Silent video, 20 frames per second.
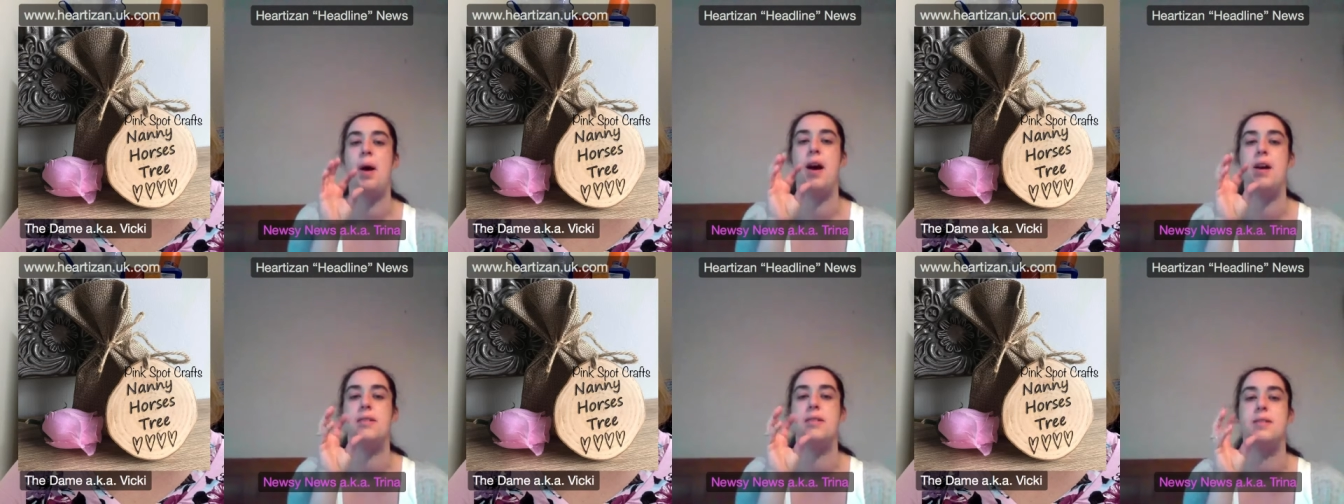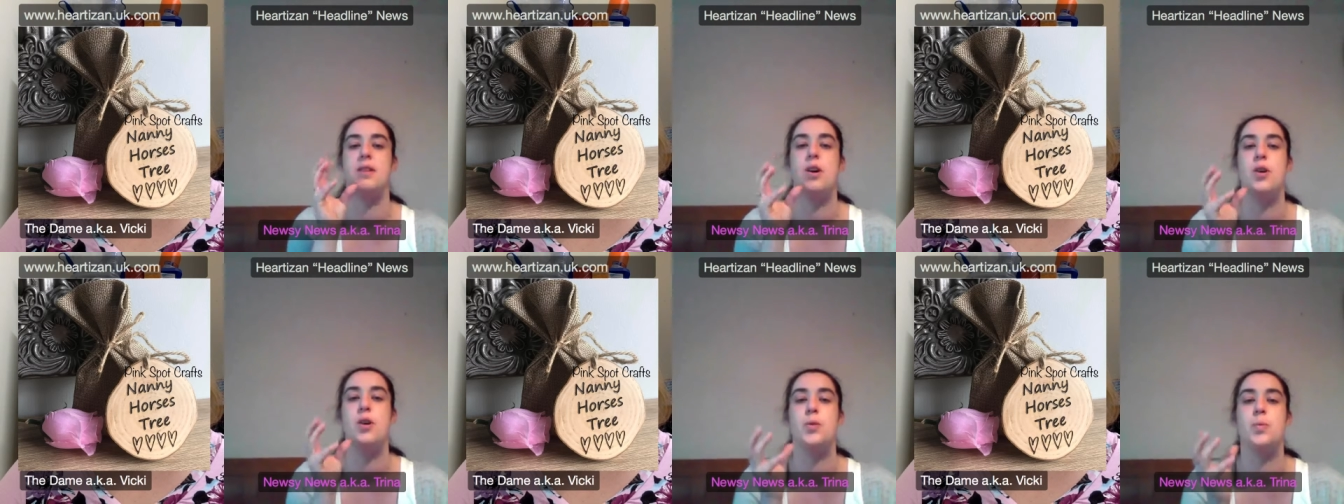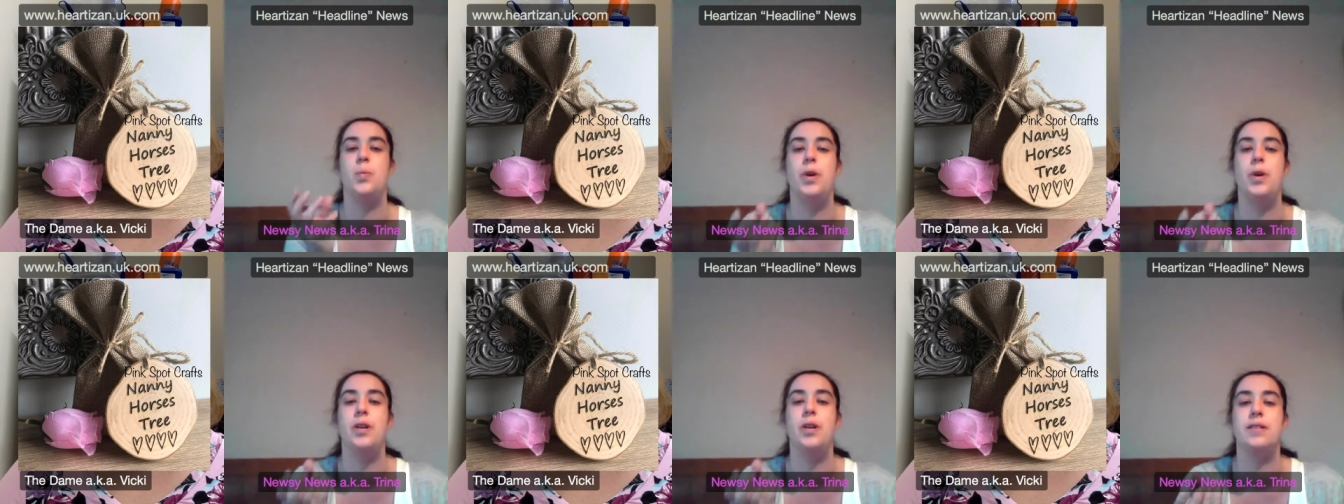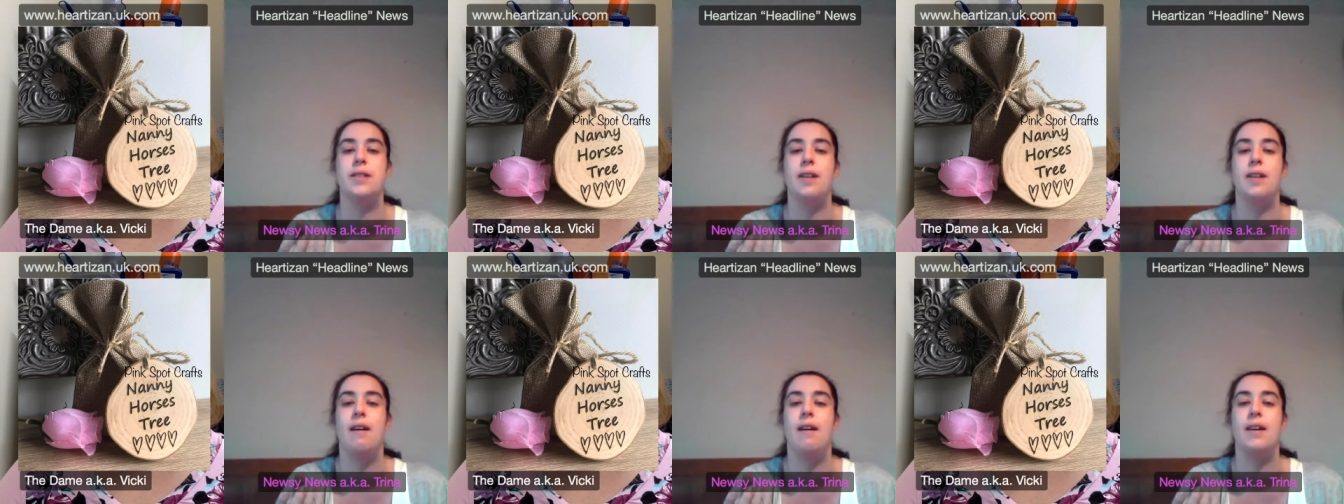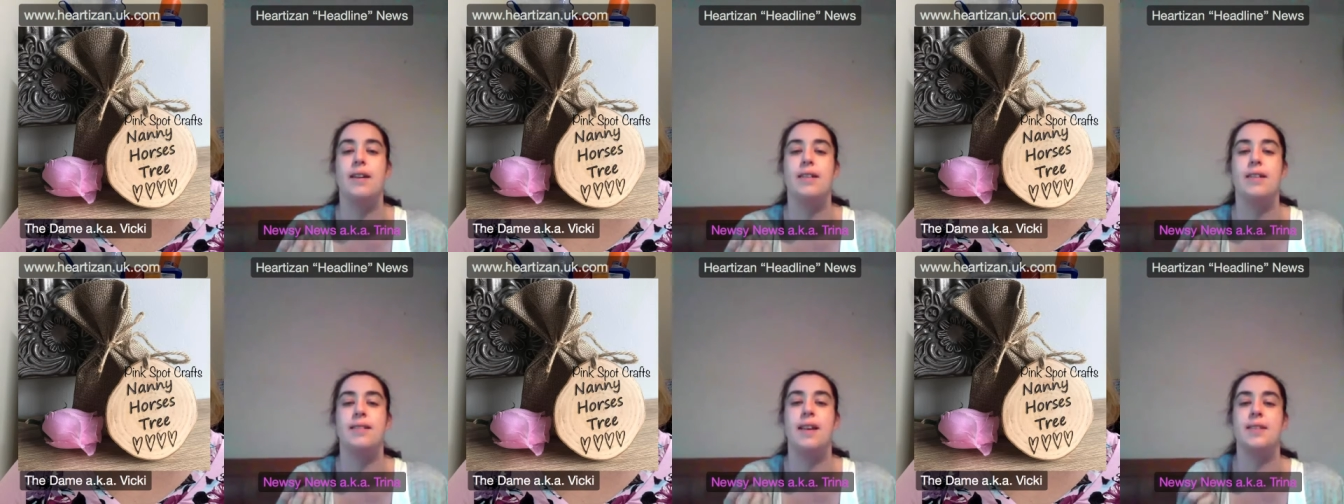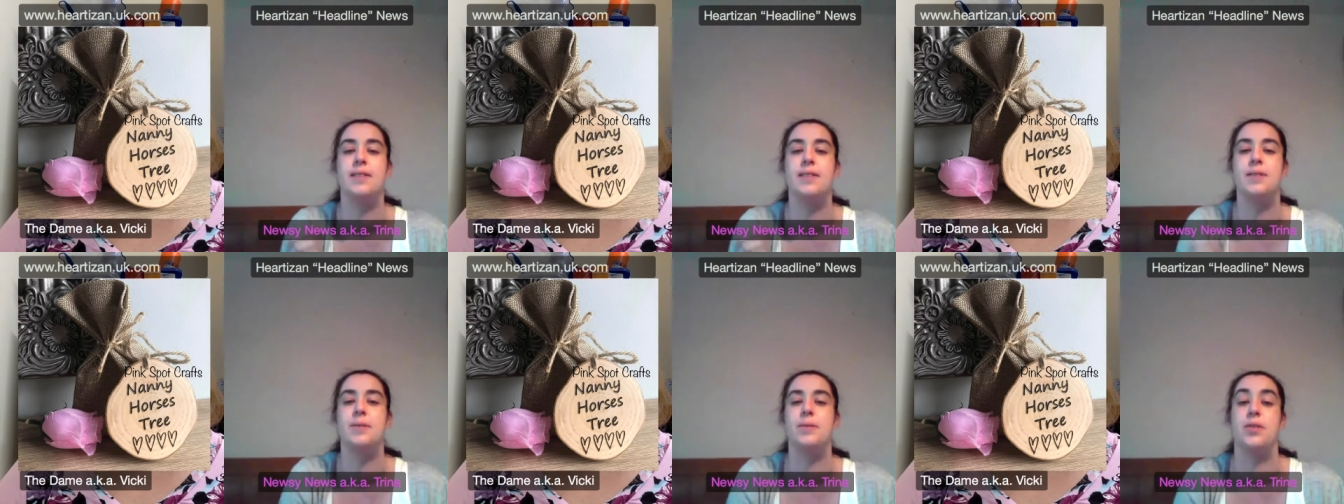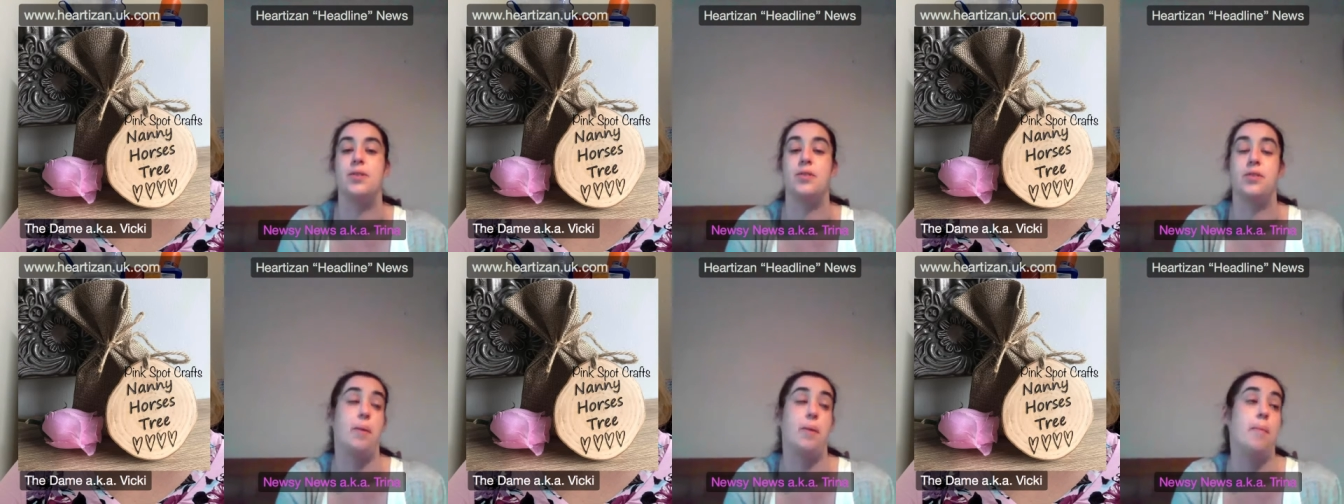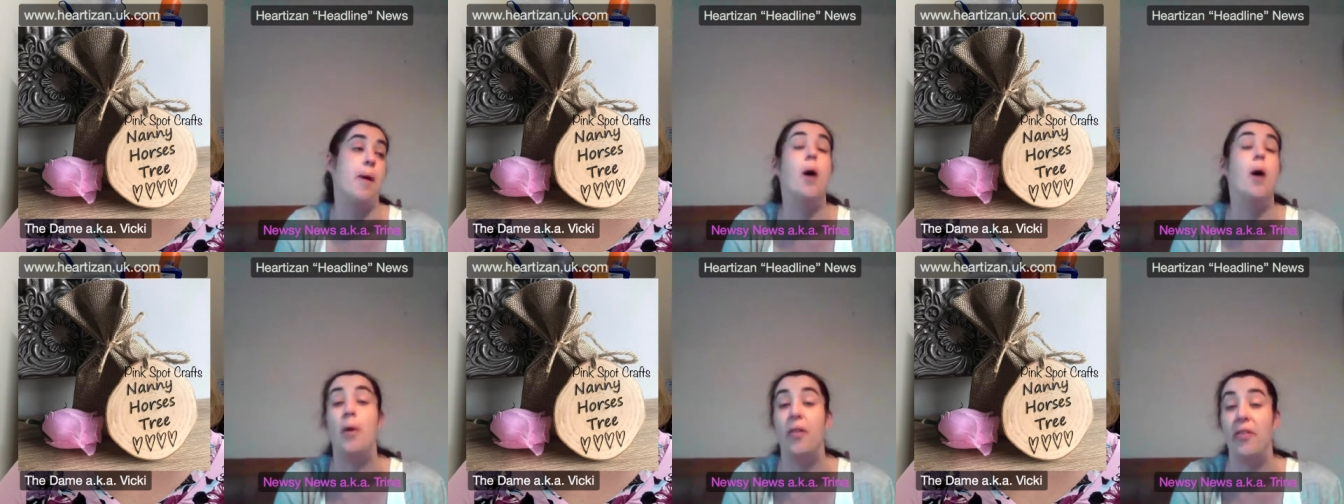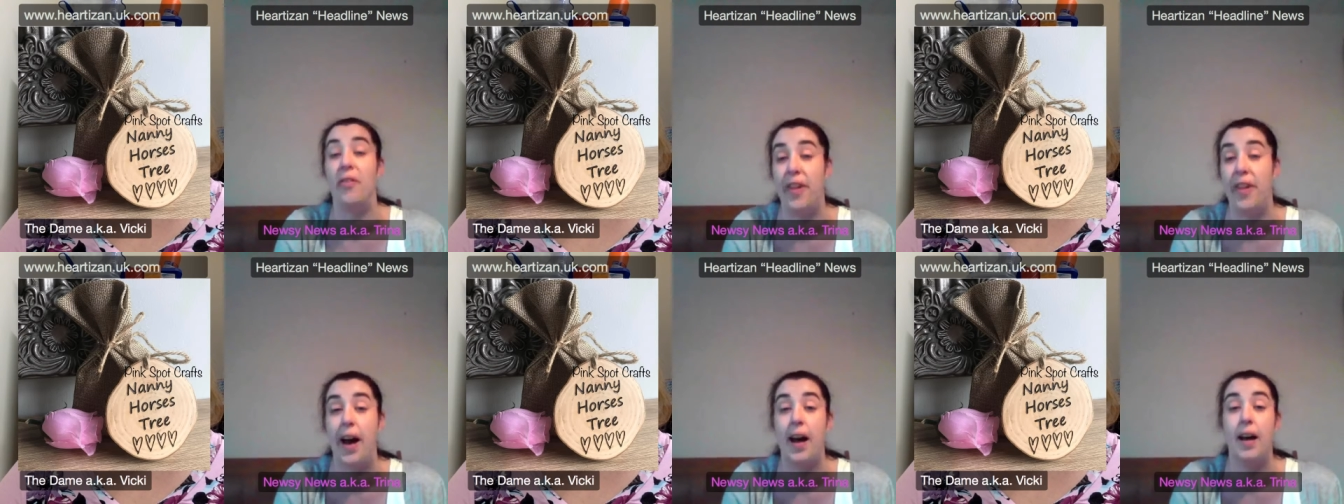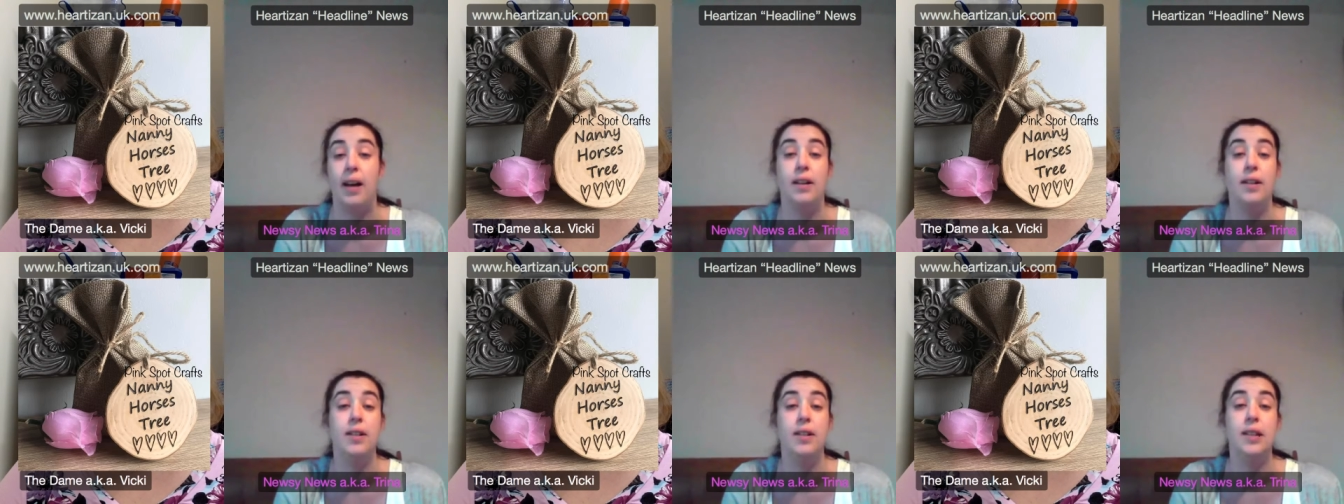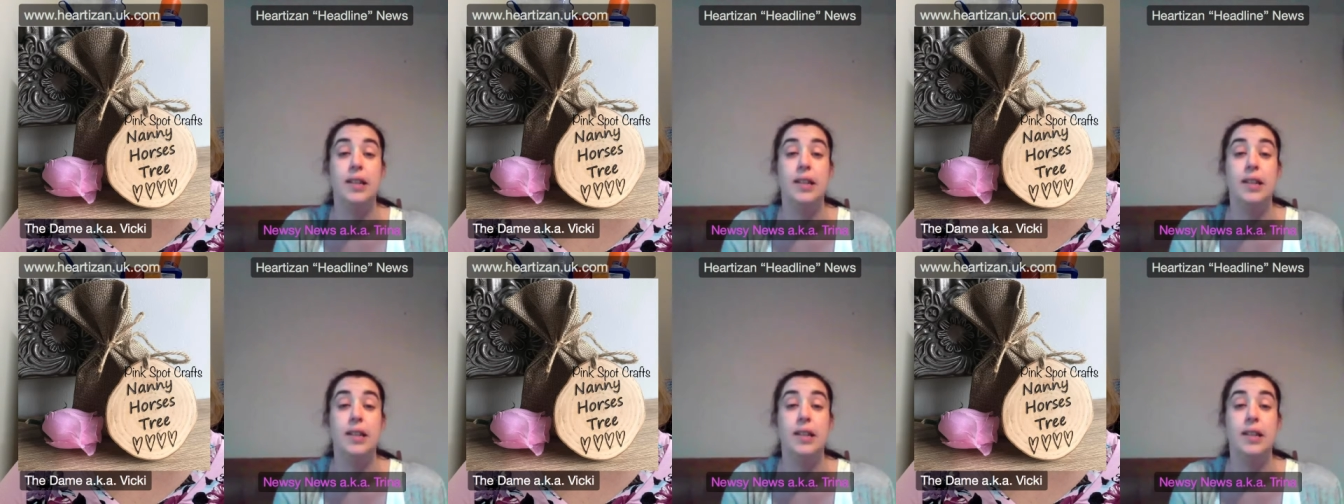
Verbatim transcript: personalised wood slices, and also I'm like, I want that,